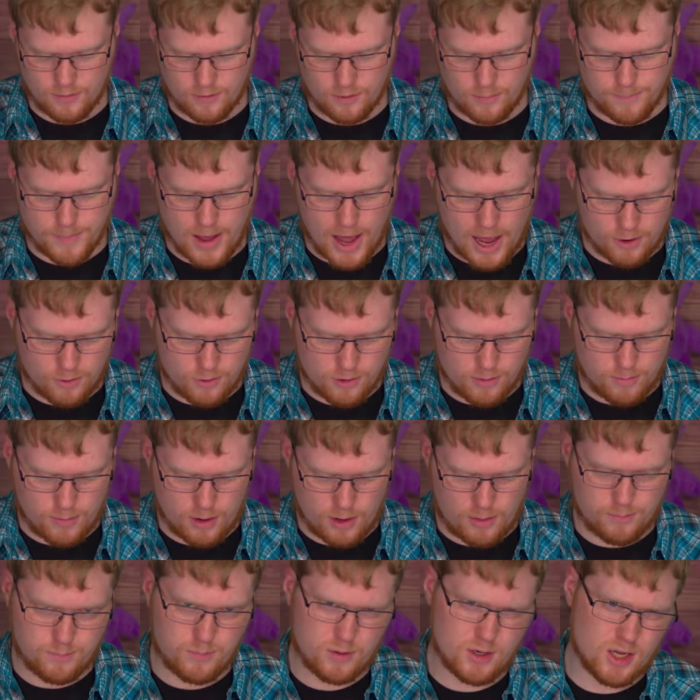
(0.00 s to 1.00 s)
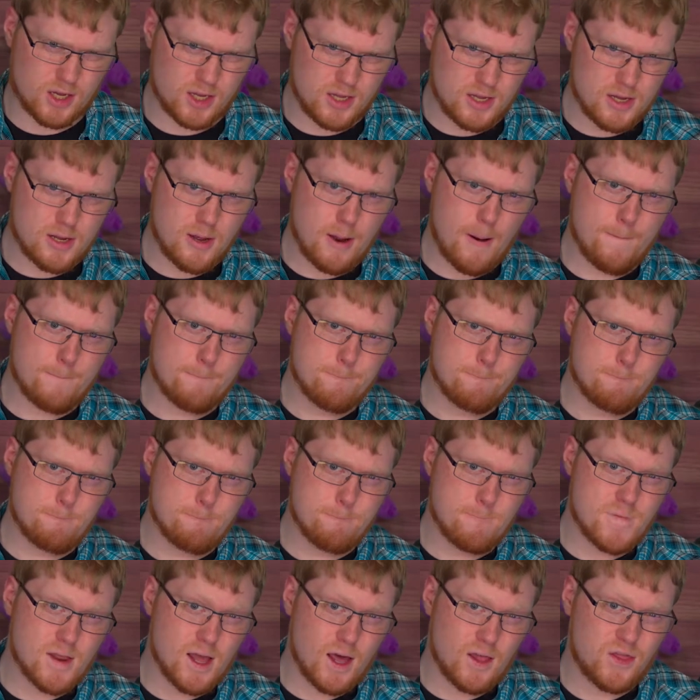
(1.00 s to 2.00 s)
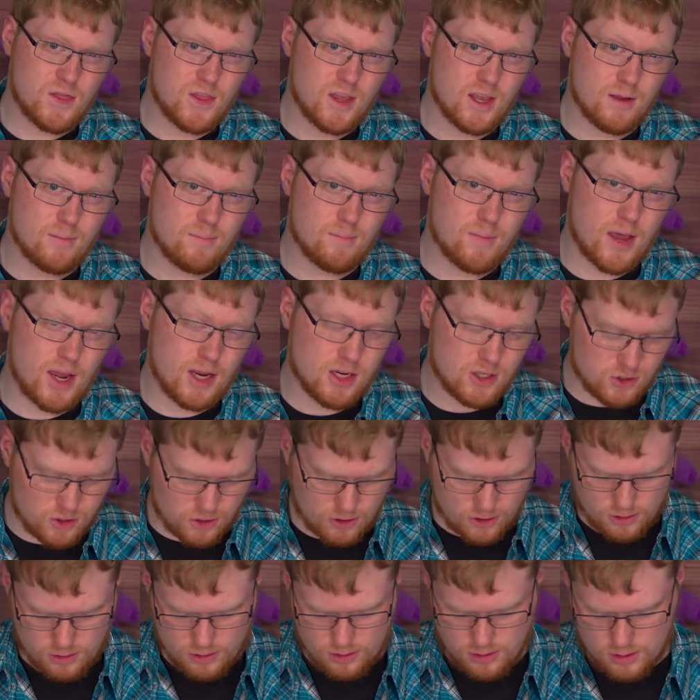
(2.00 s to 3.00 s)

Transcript: a battery bump, but nothing major.